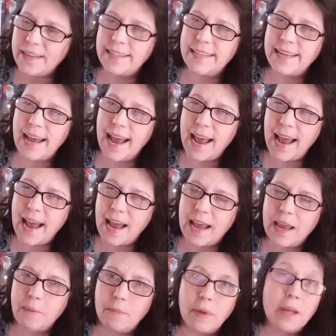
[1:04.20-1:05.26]
the
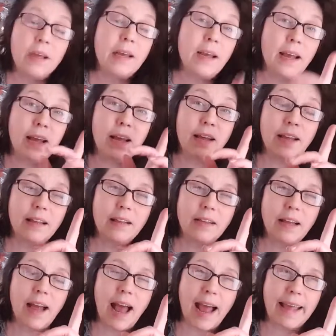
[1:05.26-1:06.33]
time.
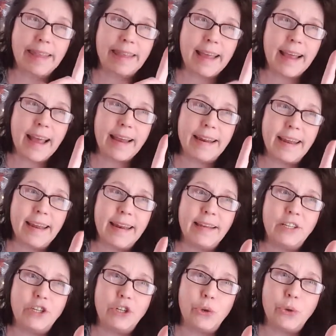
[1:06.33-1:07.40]
I think I
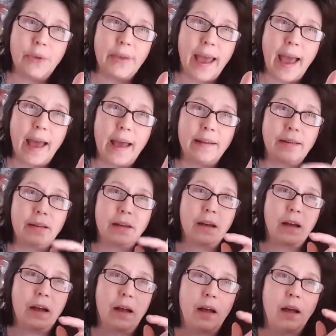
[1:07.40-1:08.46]
needed to get
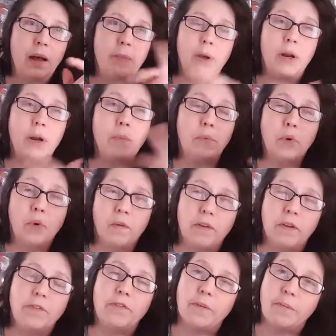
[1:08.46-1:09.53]
an
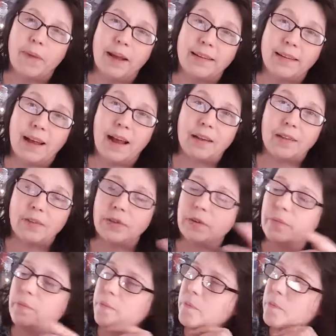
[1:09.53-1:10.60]
approval from my doctor.